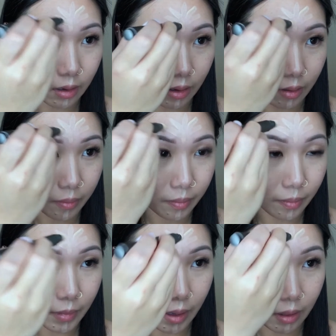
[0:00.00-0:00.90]
know,
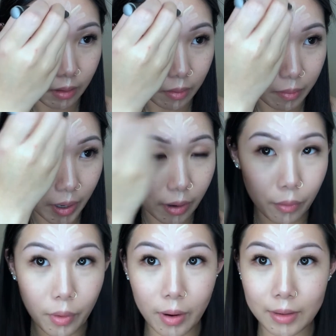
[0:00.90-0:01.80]
a little
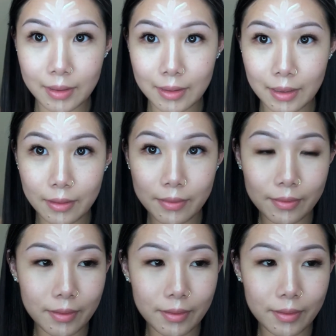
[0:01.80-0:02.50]
marijuana leaf.